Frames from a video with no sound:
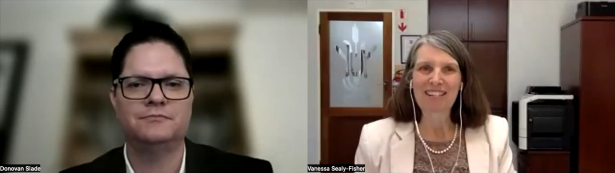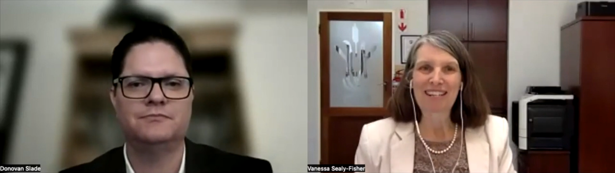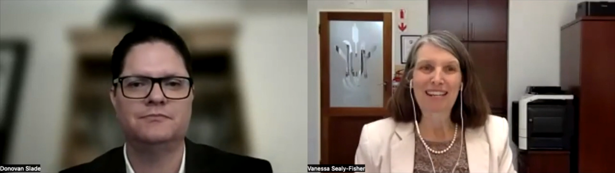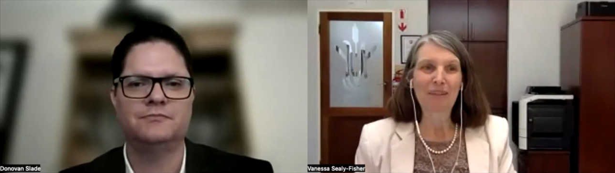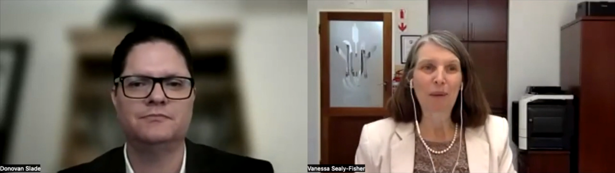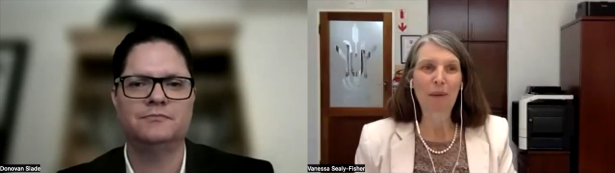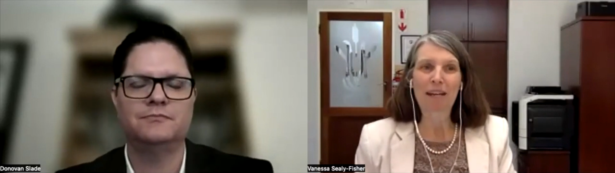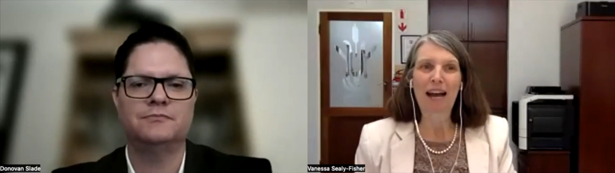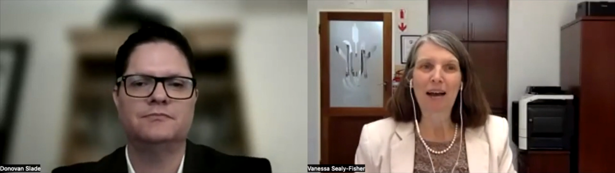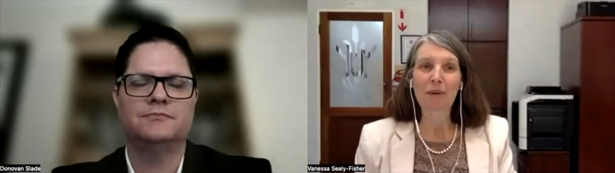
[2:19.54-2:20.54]
Speaker 1: Neil Webb and
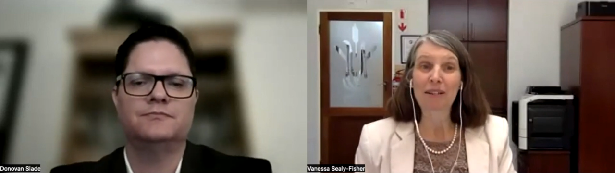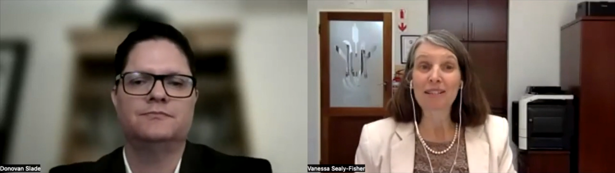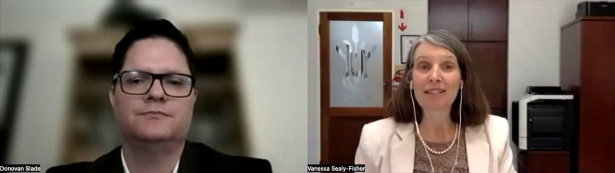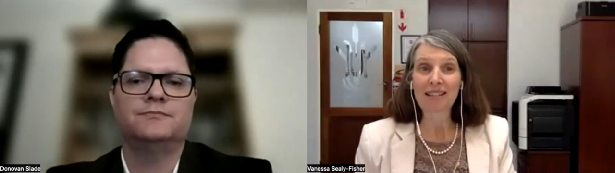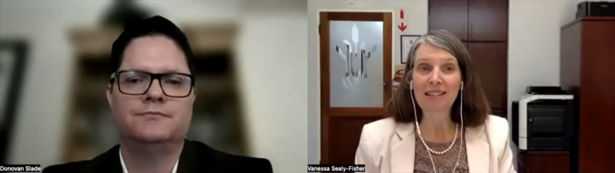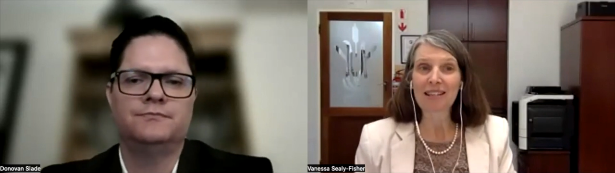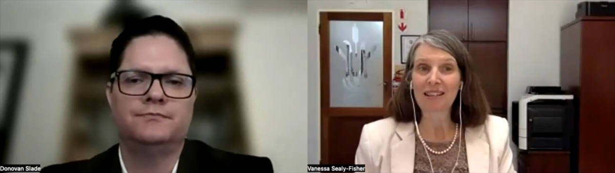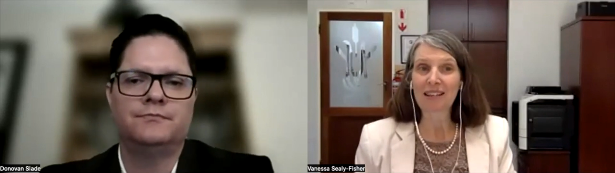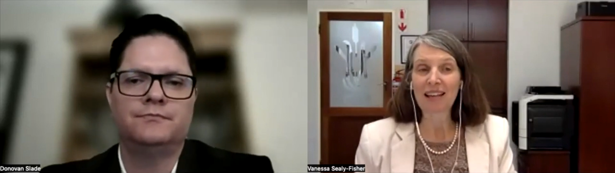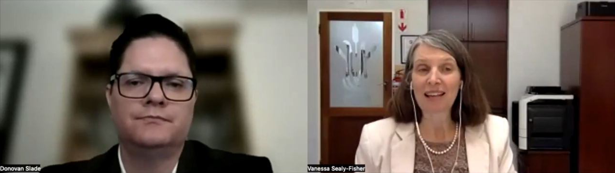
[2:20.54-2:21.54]
I were discussing,
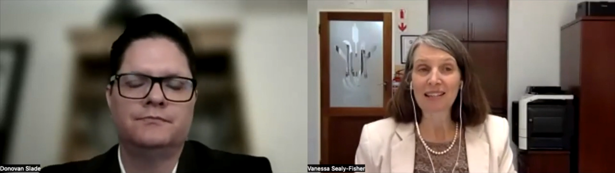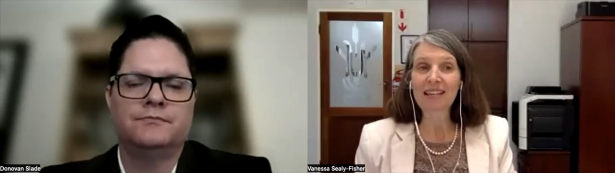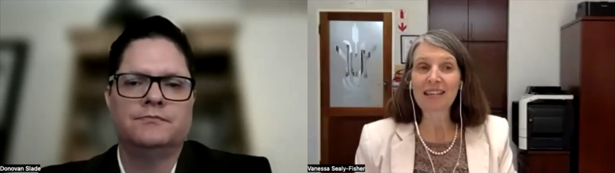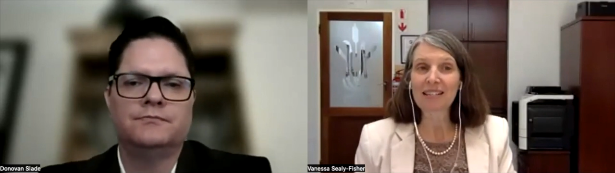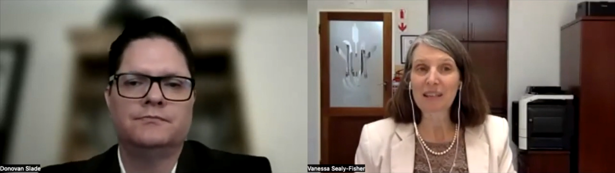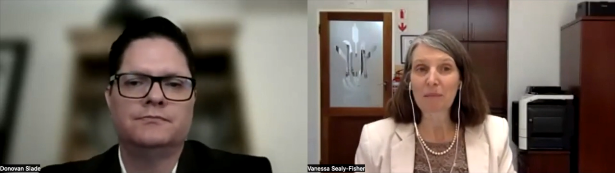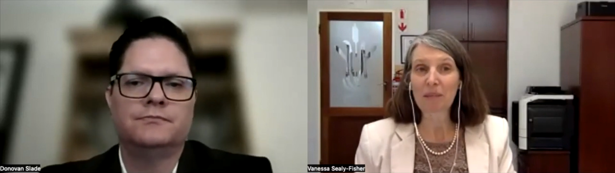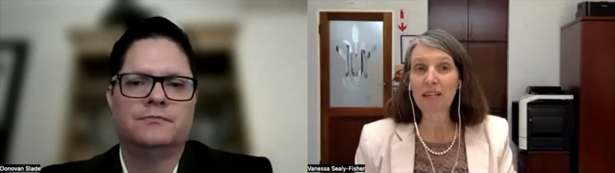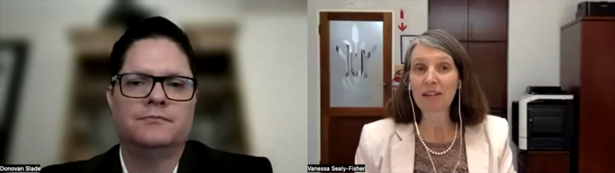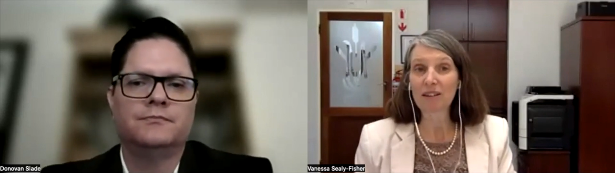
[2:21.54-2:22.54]
as I said, some
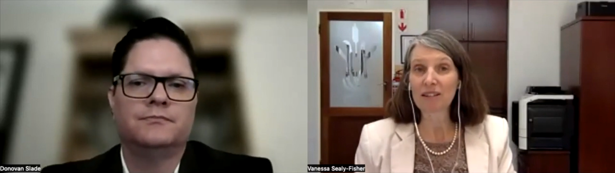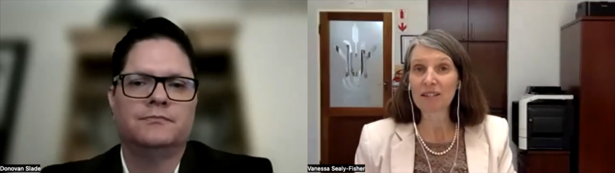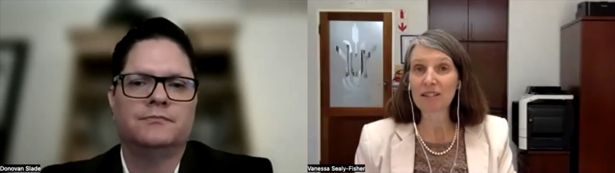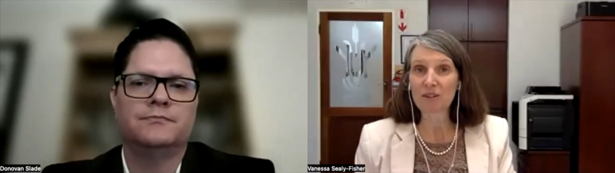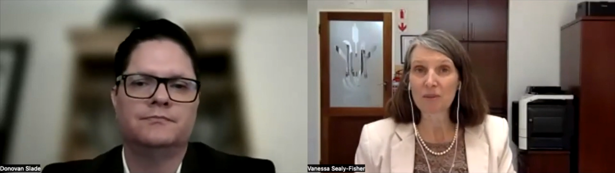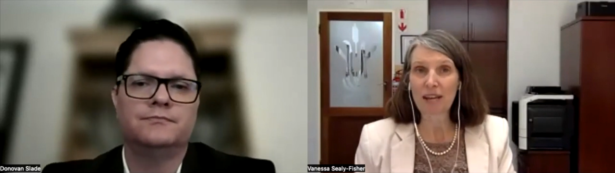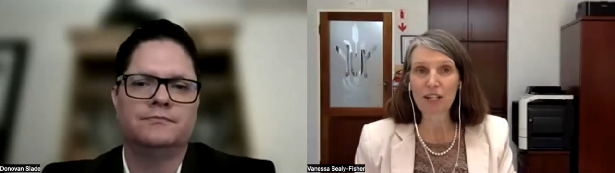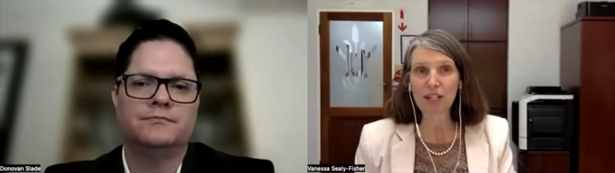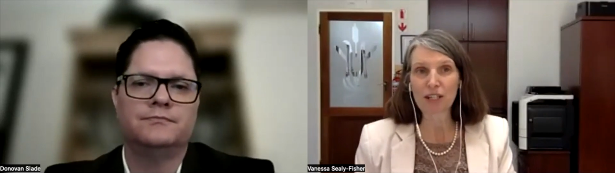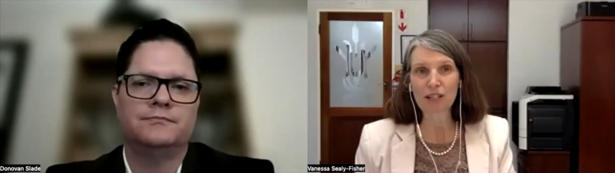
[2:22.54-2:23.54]
key
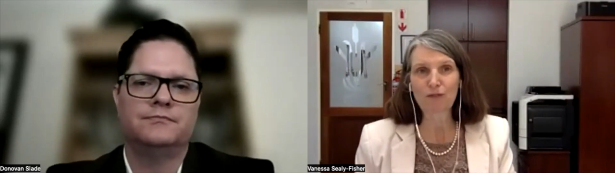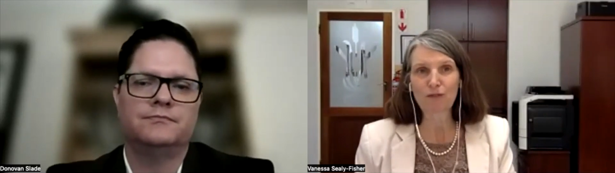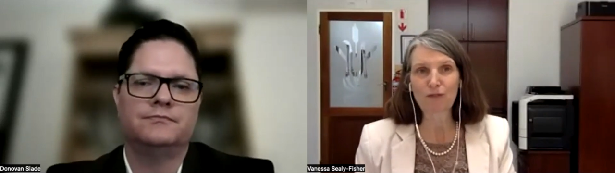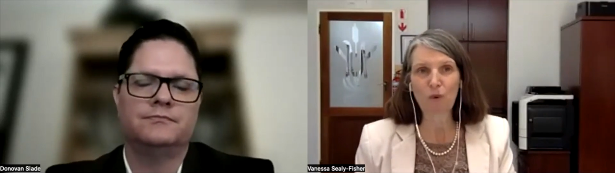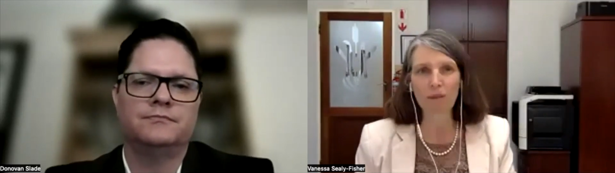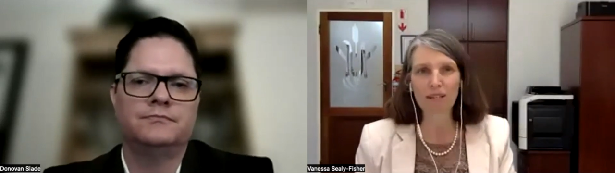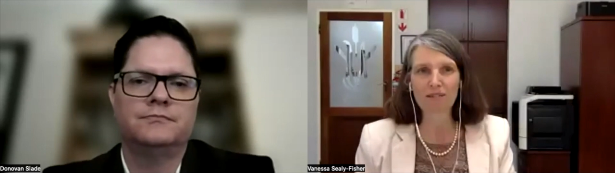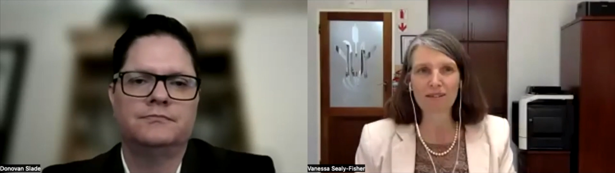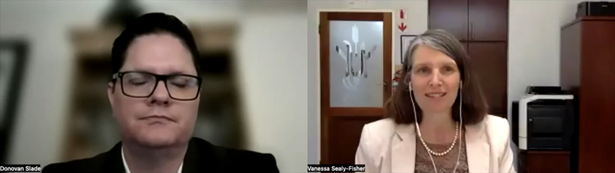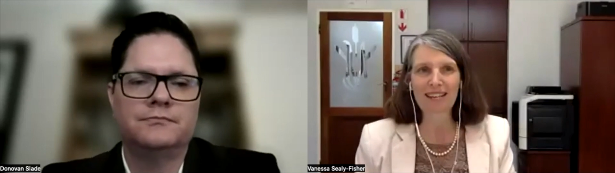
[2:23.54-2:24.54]
considerations for material
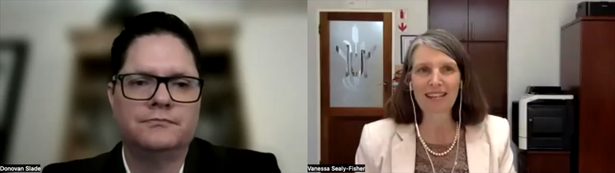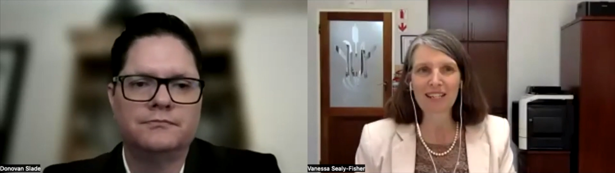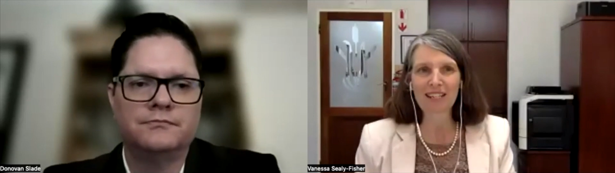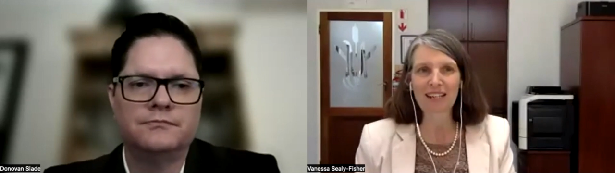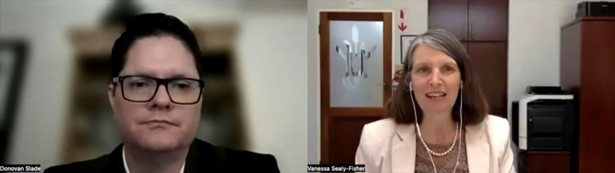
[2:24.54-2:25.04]
selection.